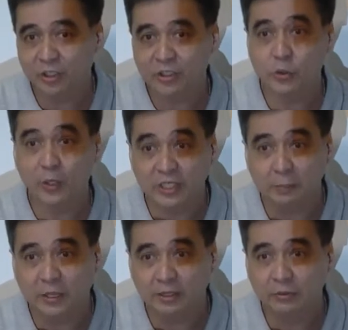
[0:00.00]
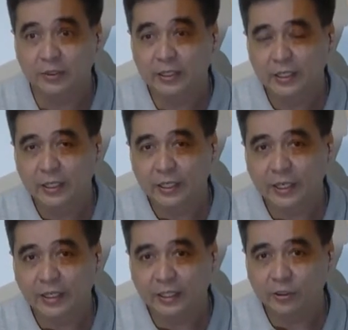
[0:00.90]
a lot of sweaty puff,
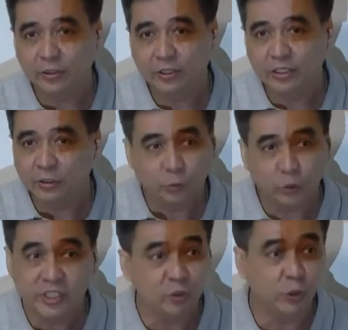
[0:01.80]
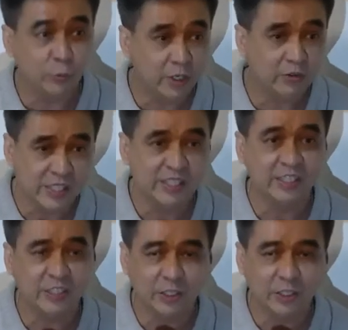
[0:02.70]
and I thought he wasn't doing well in his study,